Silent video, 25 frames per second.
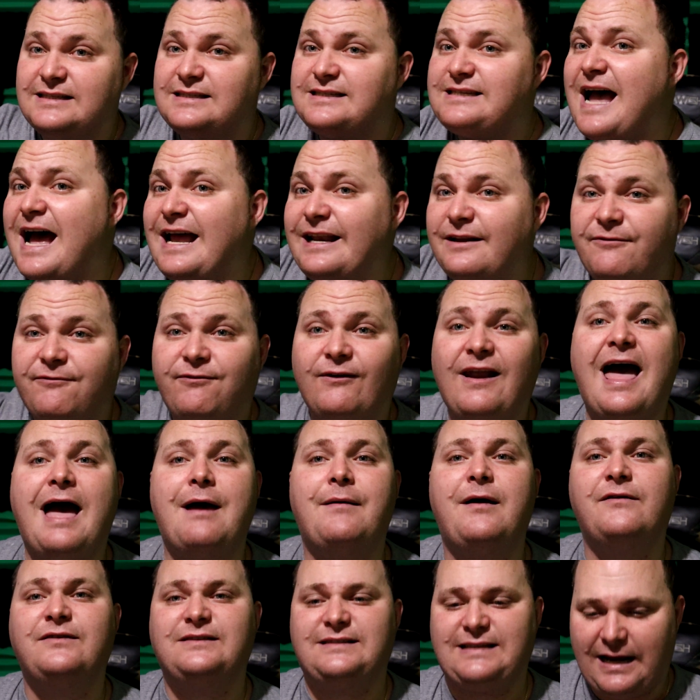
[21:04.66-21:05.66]
inside the
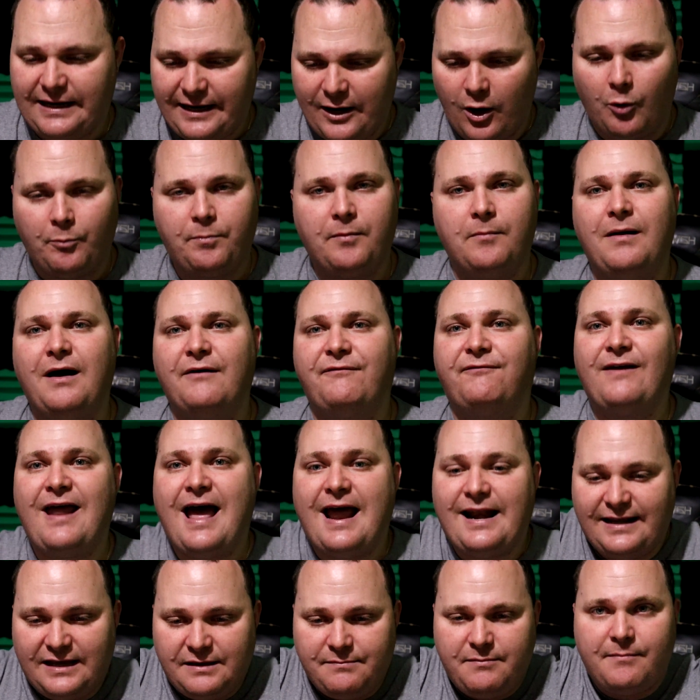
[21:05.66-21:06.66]
flap. Every time they open my
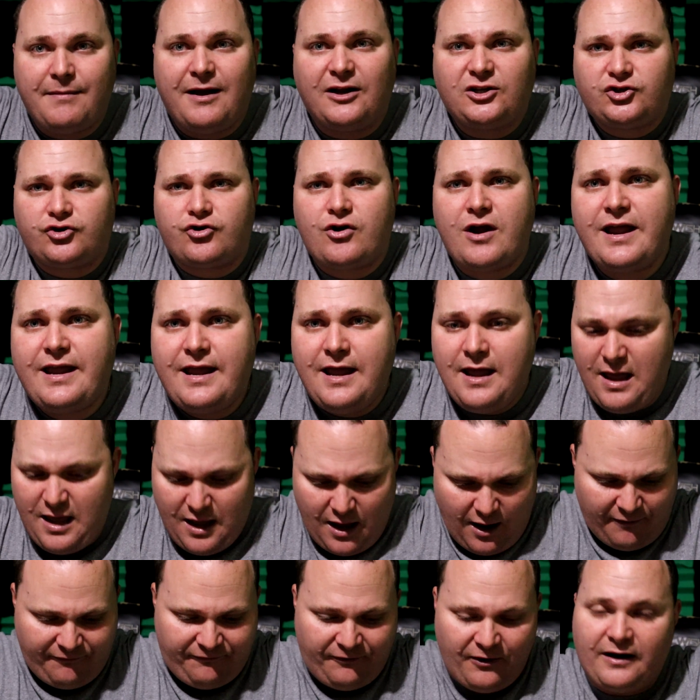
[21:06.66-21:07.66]
flap to give me my tray,
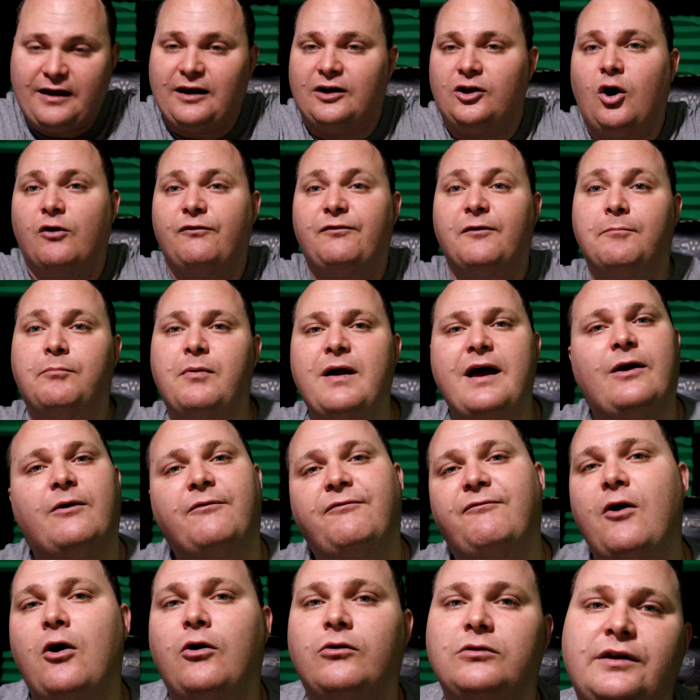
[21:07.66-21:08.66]
a fucking loaf of bread will
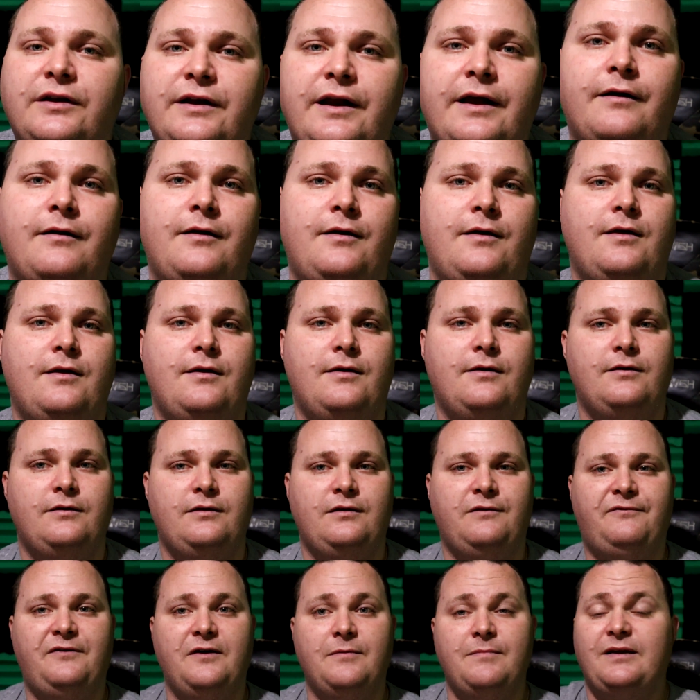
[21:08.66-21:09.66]
fall in there.
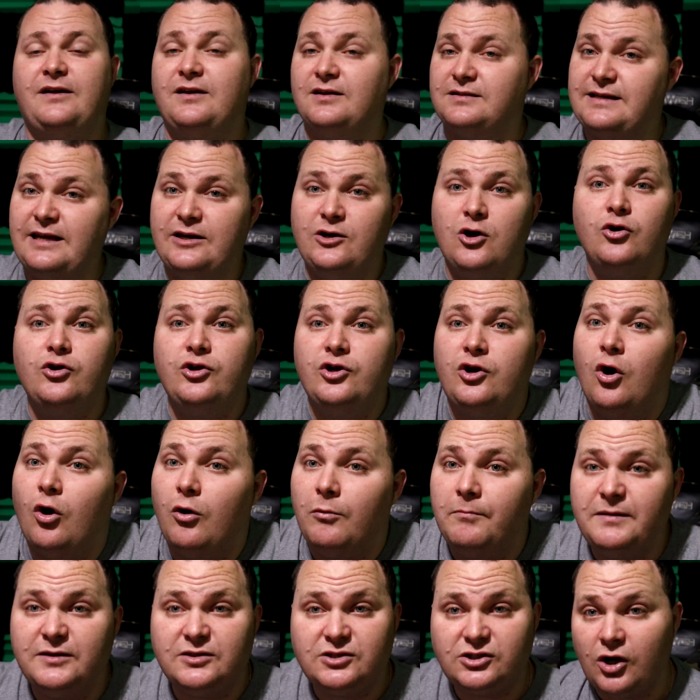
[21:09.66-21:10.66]
You feel me? Because they know you're
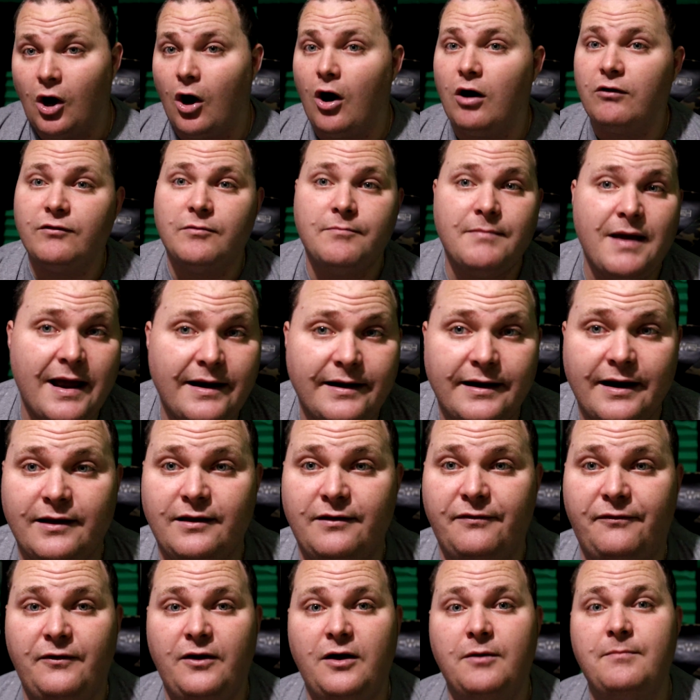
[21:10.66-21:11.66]
going to be starving back there.
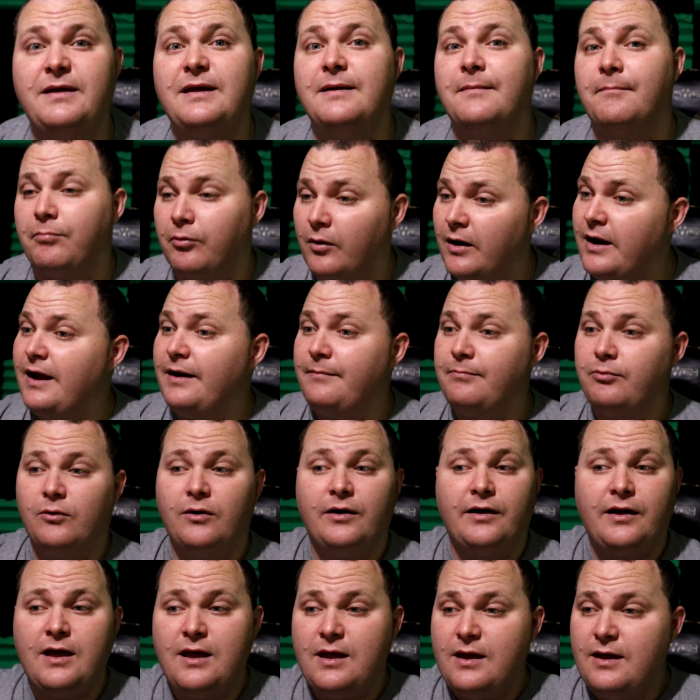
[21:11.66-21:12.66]
You feel me? And bread,
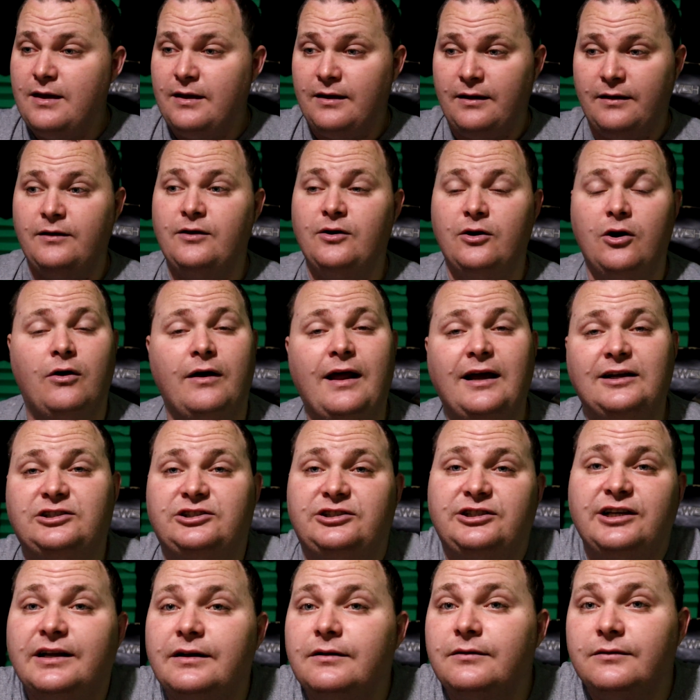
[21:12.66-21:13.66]
boy, you know that
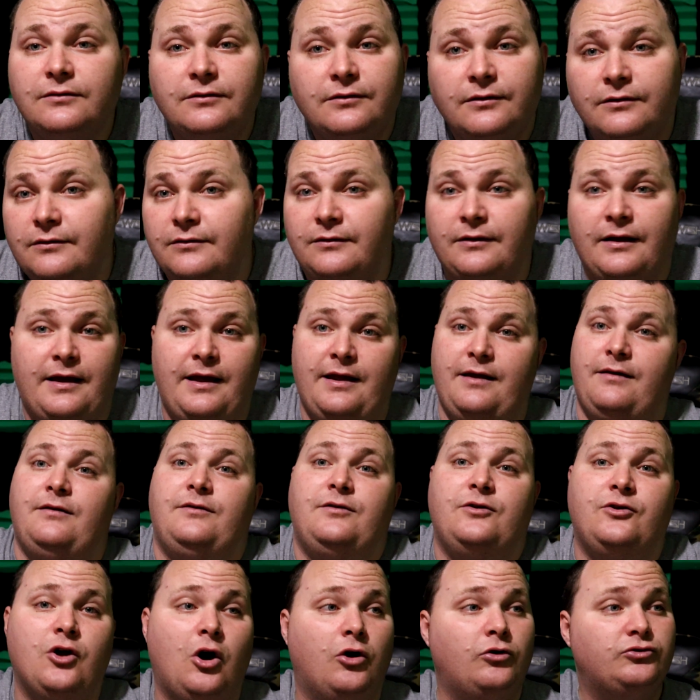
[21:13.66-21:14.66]
shit,
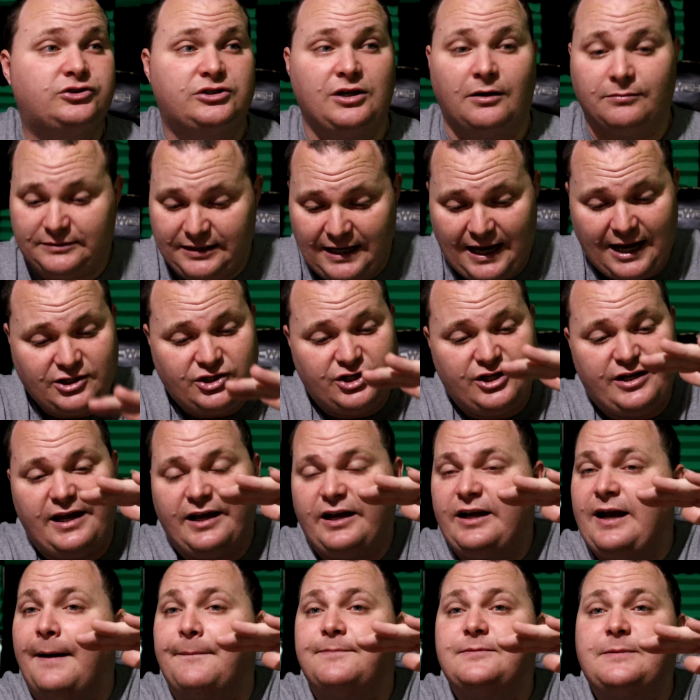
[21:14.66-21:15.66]
you know, sometimes you
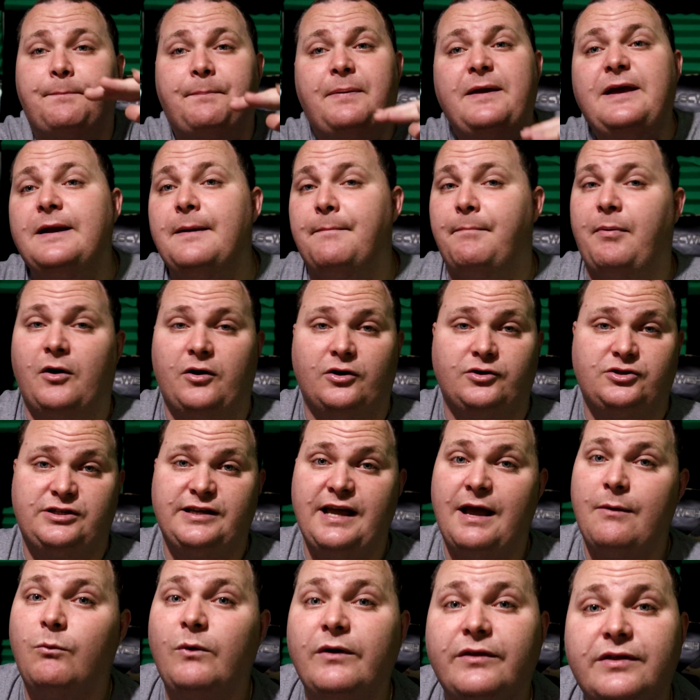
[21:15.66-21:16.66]
get cups of peanut butter
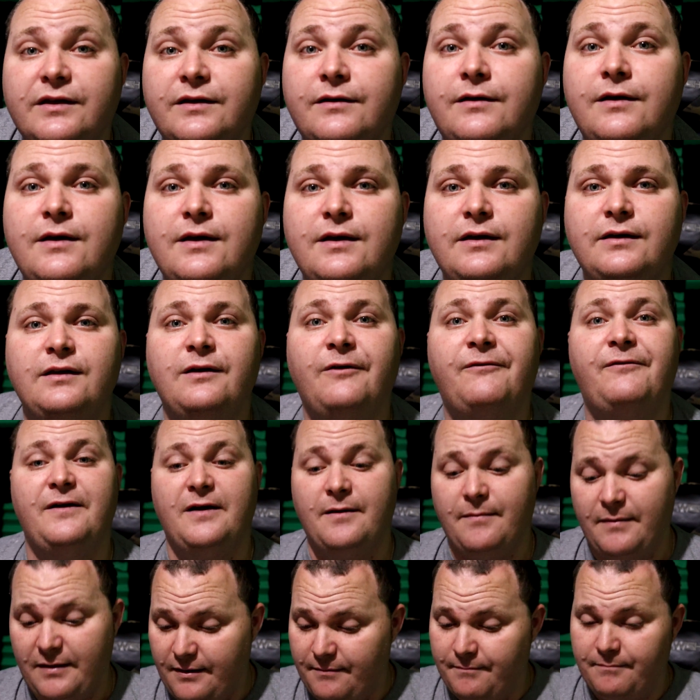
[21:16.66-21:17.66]
sent with it. You
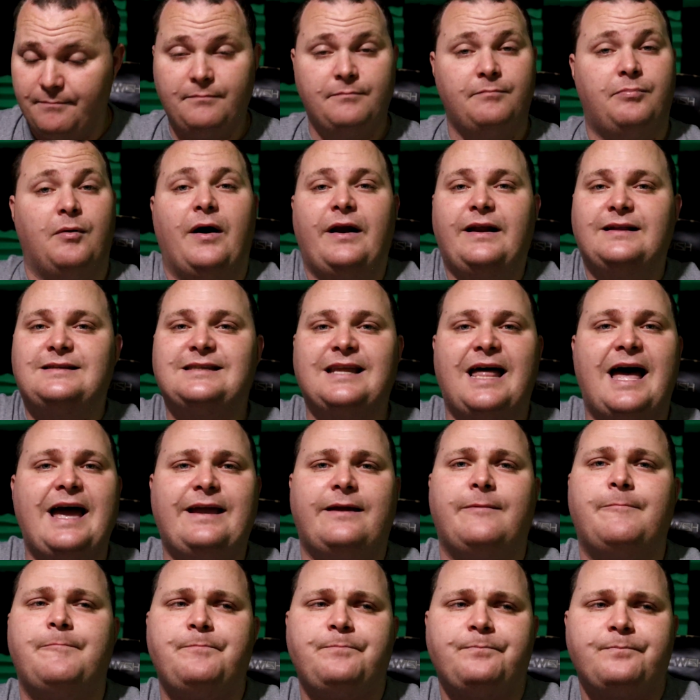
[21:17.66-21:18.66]
feel me? But it's like,